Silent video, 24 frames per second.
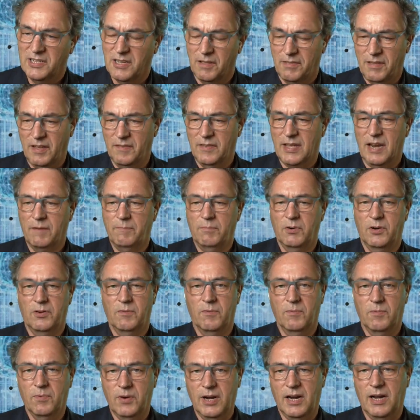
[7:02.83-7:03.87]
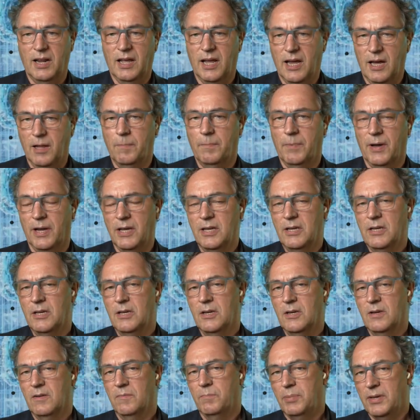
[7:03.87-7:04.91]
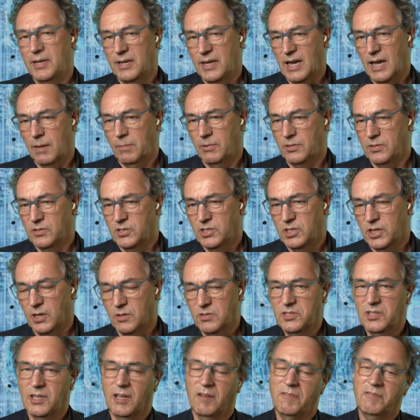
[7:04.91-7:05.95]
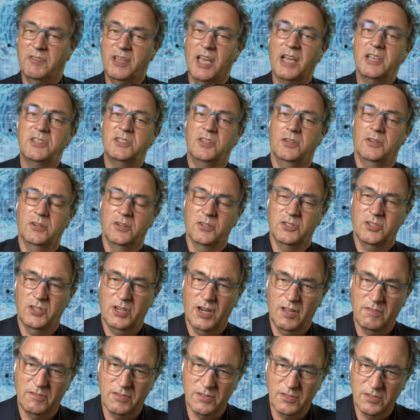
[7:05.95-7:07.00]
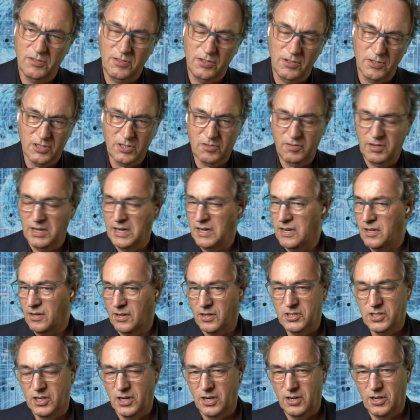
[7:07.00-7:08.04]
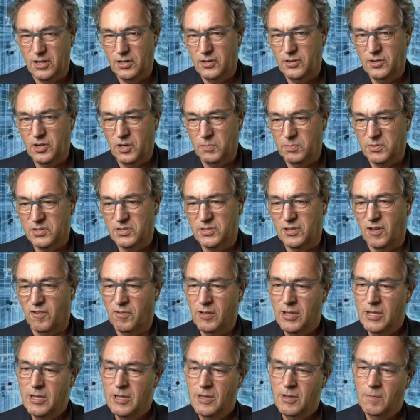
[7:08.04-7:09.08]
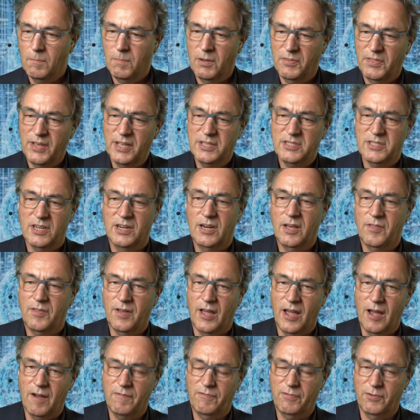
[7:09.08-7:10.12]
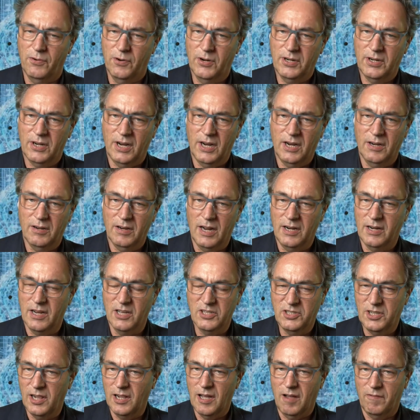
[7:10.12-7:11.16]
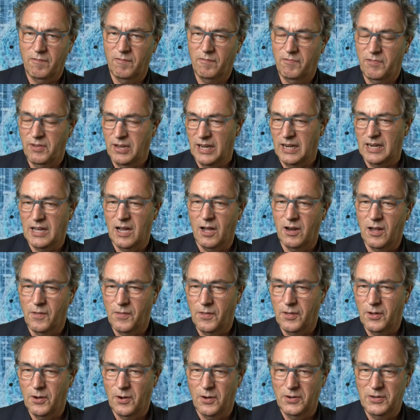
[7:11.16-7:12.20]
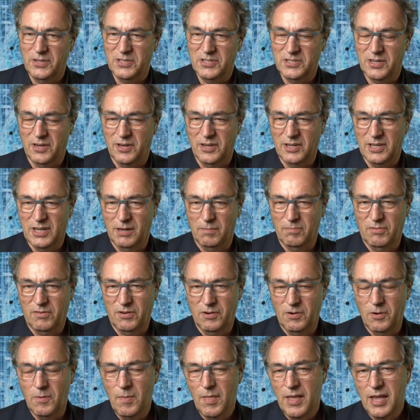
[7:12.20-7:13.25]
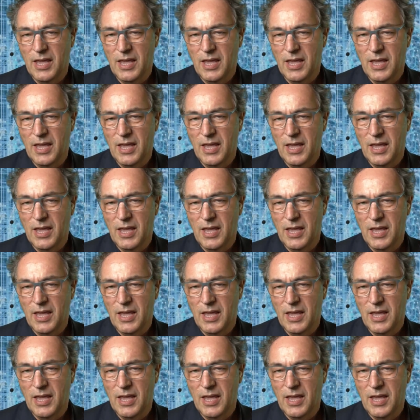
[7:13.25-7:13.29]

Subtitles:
I think that would really help by being able to show stuff. Yes, you can share your screen, you can share YouTube and stuff, but that's another effort, and I still haven't figured out how the audio is going to come through.